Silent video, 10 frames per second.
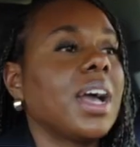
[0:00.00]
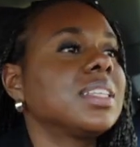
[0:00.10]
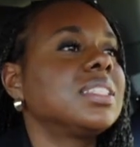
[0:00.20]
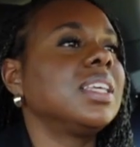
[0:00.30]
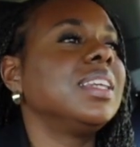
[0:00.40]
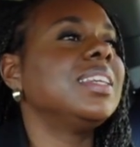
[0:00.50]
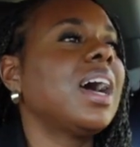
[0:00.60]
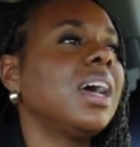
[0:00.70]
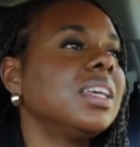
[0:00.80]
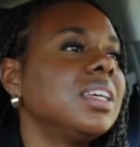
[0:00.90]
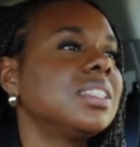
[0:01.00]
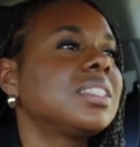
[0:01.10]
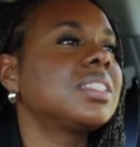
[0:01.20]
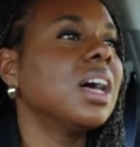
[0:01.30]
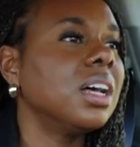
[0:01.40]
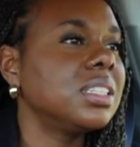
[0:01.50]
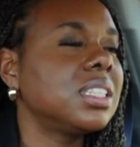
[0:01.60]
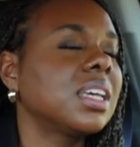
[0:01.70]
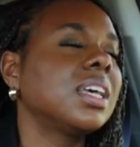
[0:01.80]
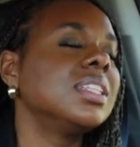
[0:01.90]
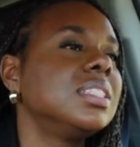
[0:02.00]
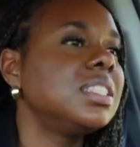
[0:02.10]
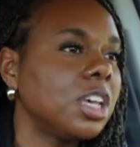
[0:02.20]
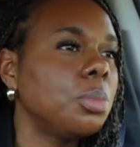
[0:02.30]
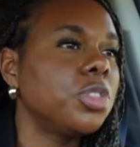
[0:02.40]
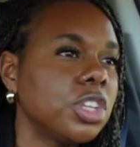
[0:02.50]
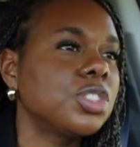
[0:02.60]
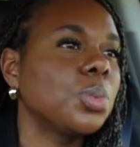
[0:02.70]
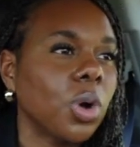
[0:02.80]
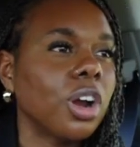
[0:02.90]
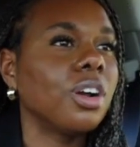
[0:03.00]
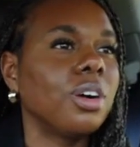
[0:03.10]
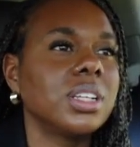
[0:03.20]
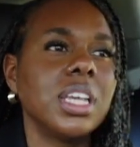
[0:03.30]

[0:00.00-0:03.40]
sent not his son to condemn this world.